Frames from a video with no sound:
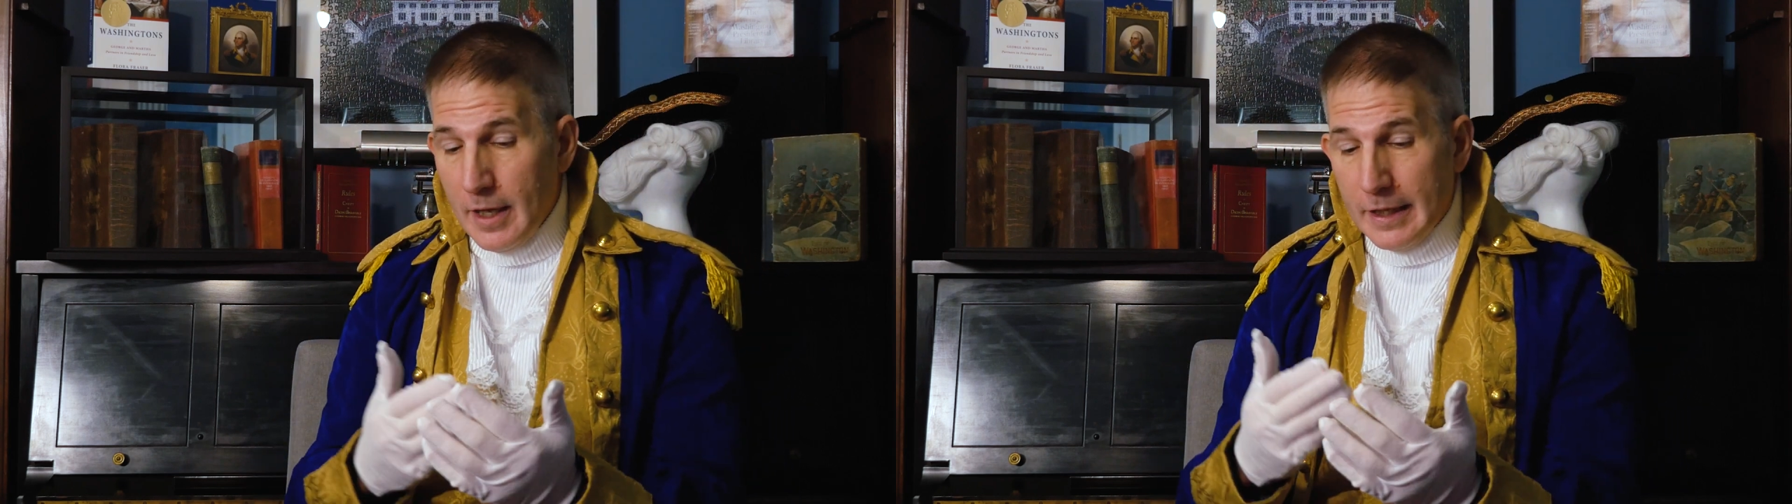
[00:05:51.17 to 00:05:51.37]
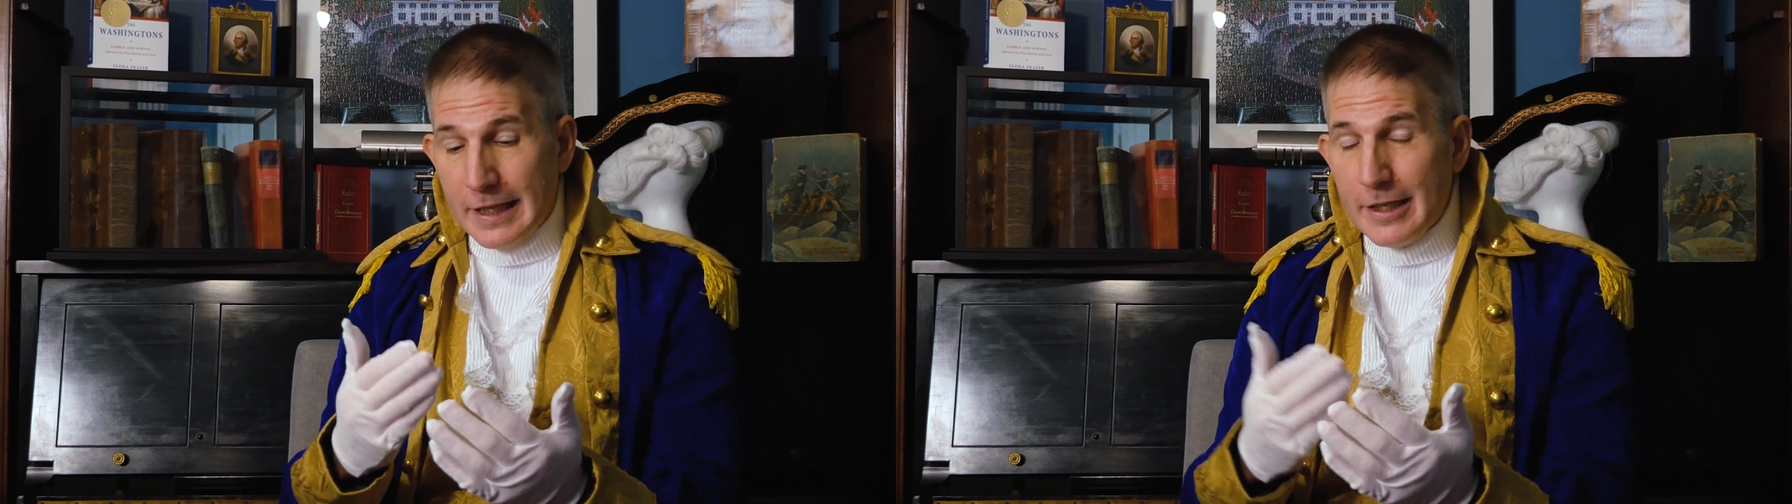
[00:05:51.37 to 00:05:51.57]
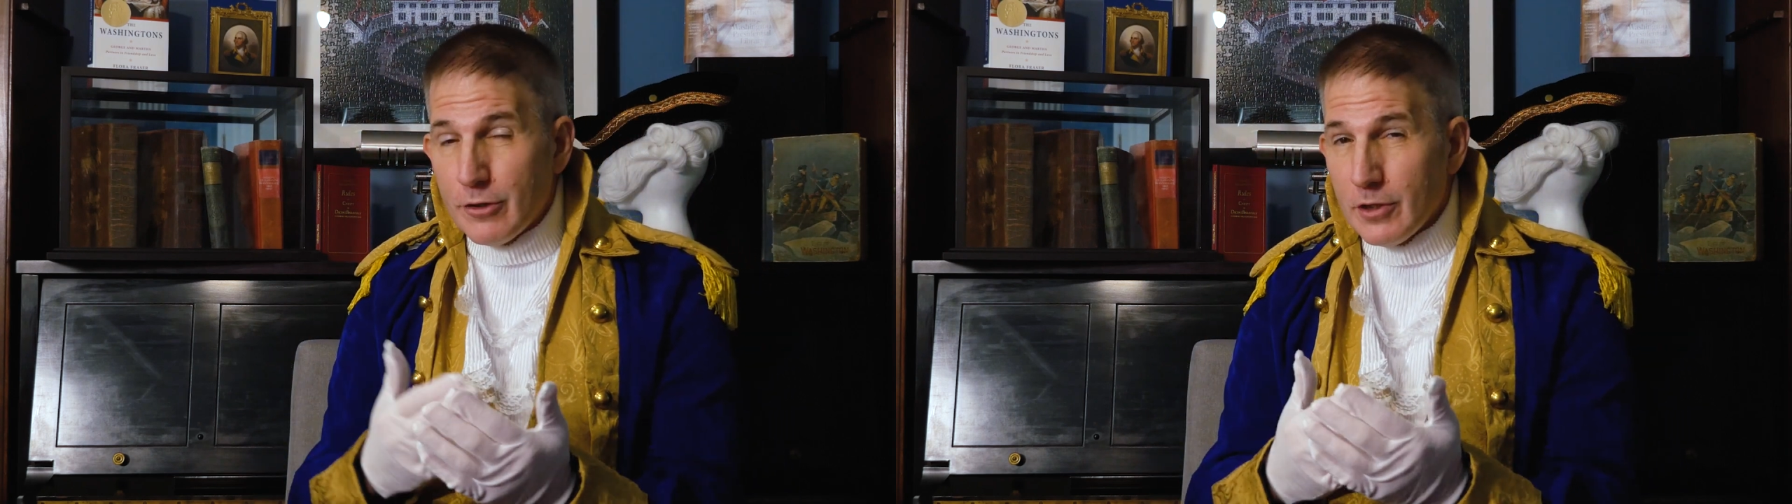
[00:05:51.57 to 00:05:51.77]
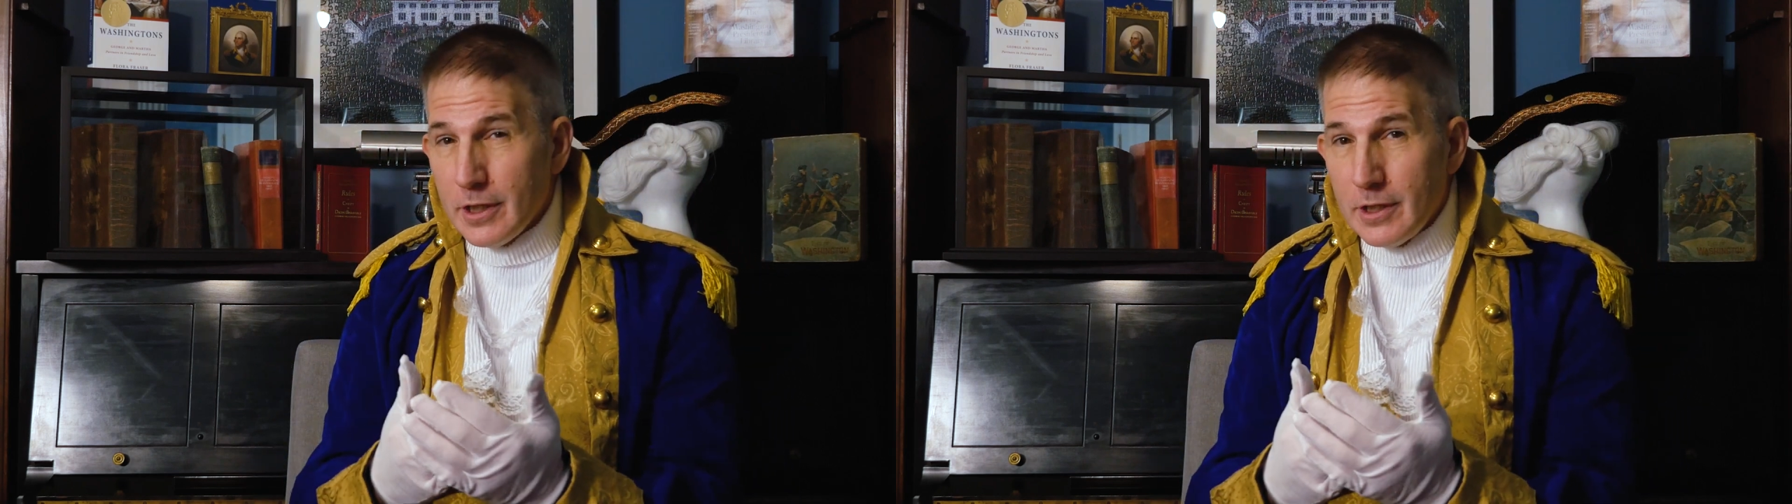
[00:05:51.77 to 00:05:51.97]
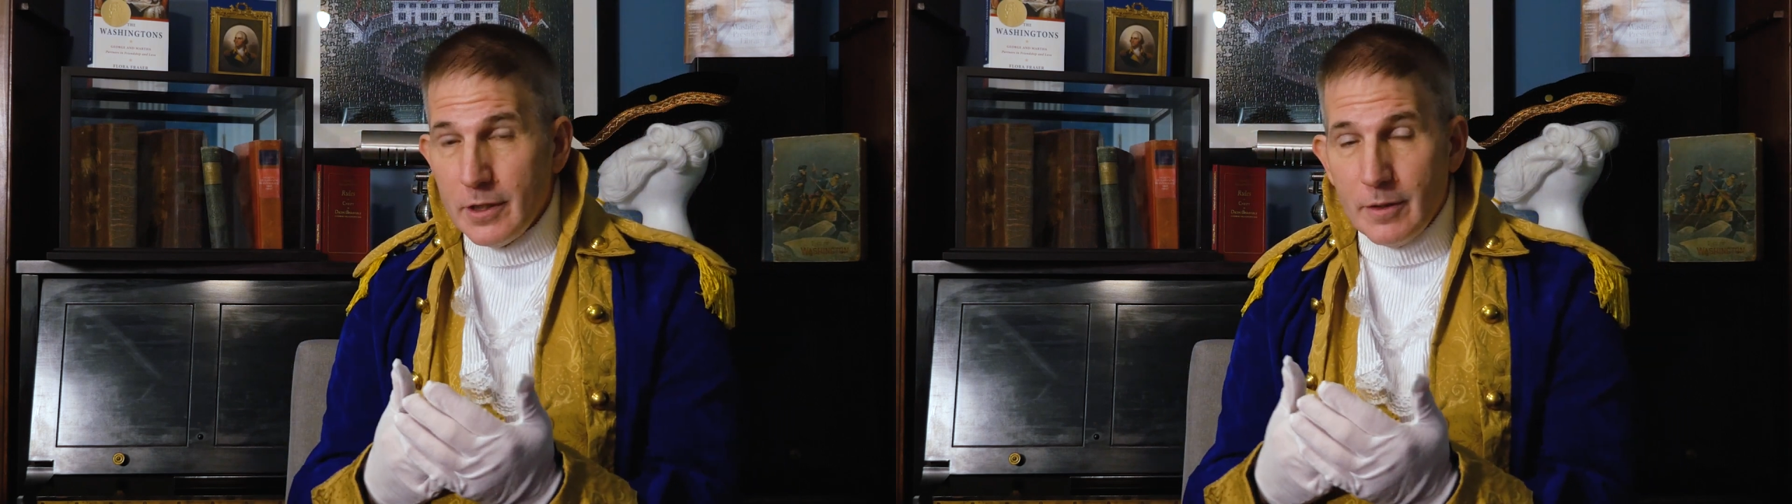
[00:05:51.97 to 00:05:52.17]

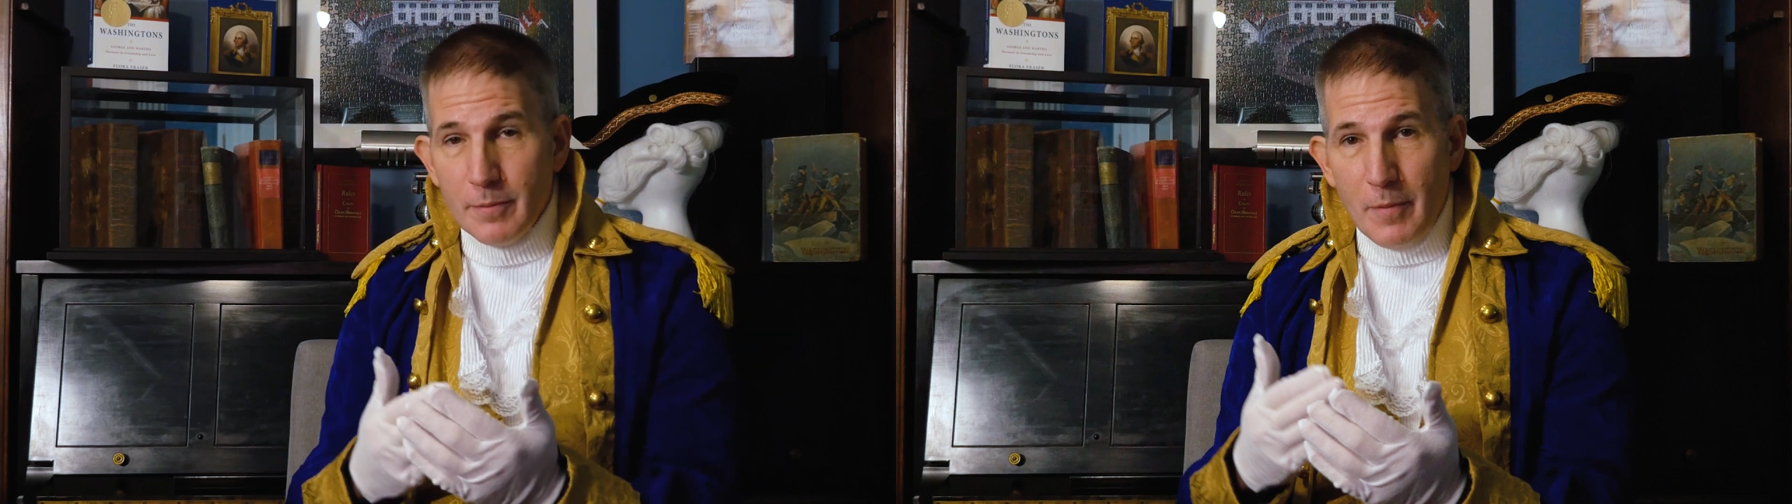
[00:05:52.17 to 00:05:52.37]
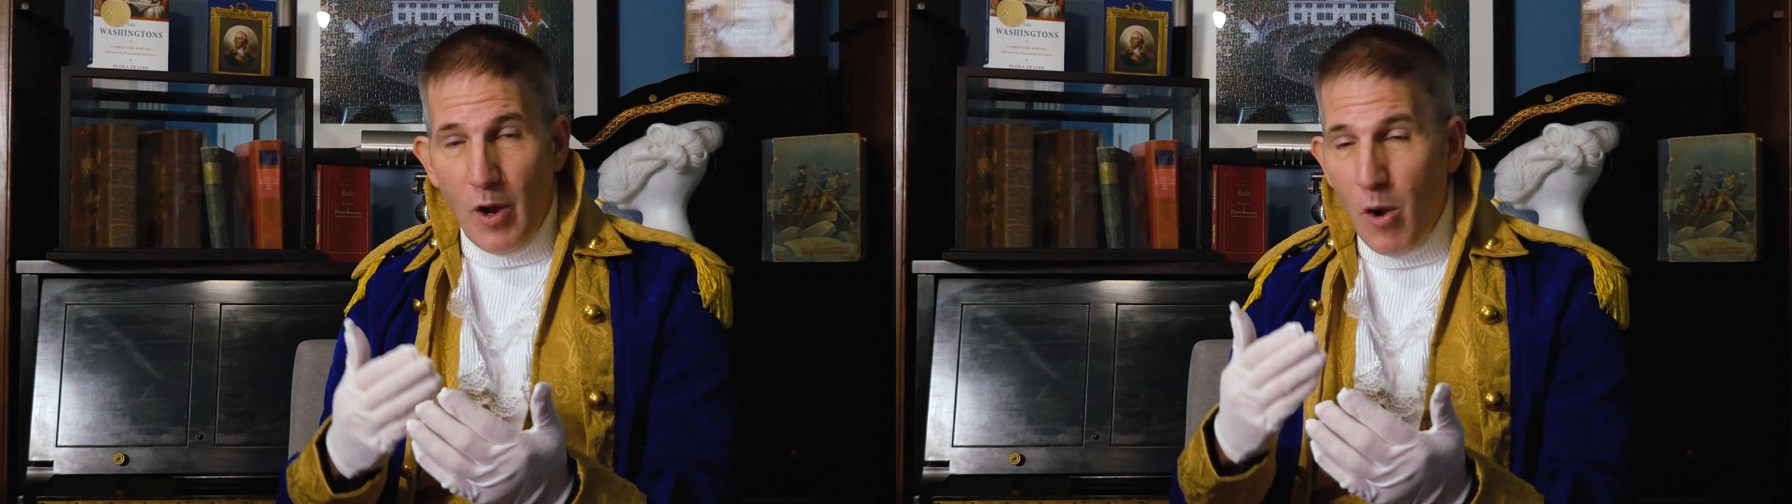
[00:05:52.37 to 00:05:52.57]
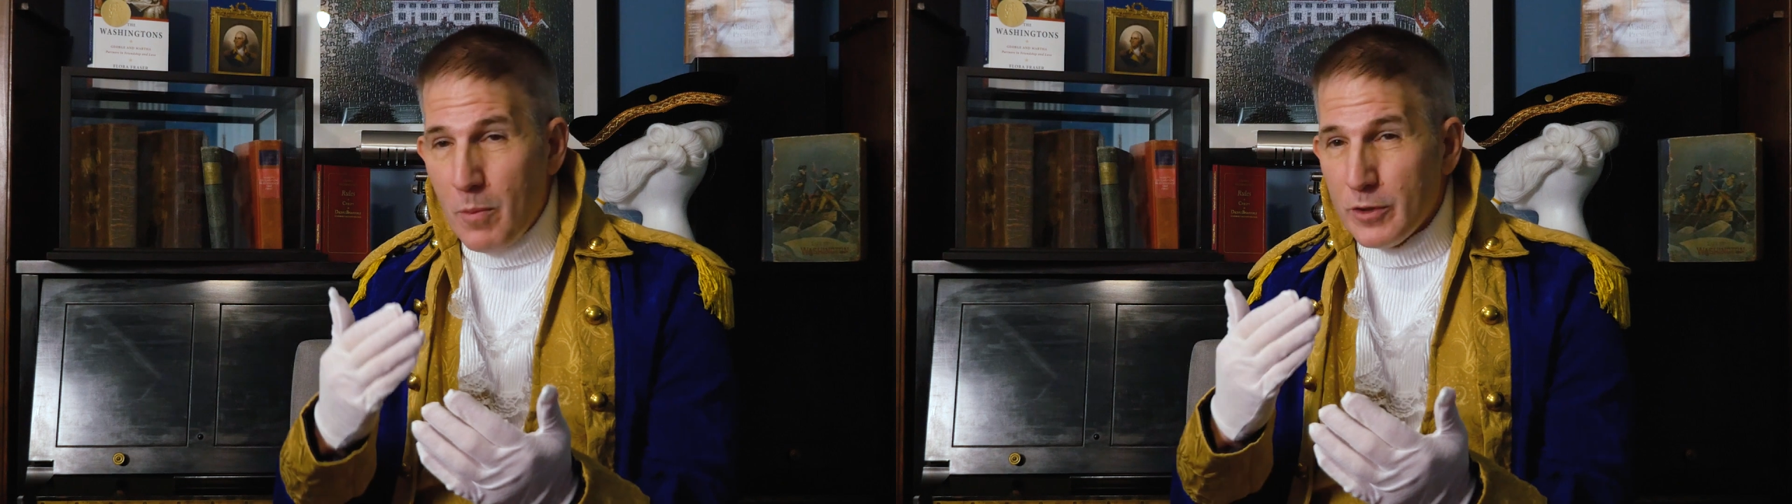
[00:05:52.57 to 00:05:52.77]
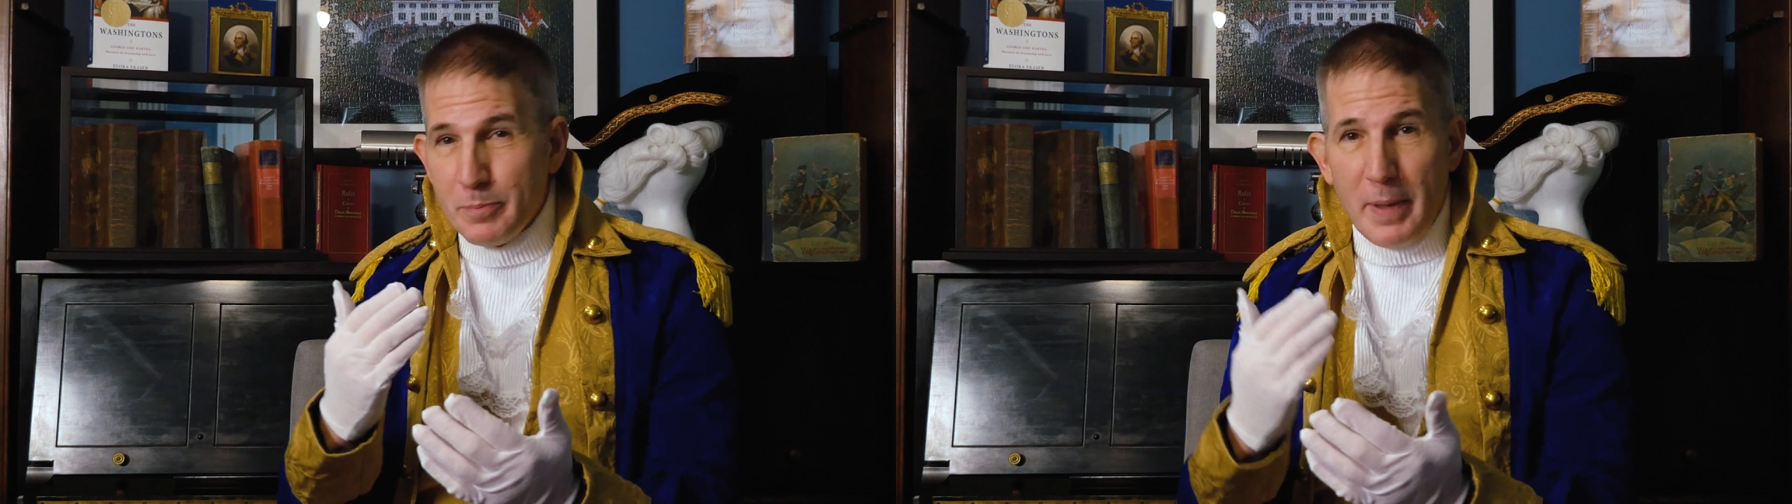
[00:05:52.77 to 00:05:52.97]
literally almost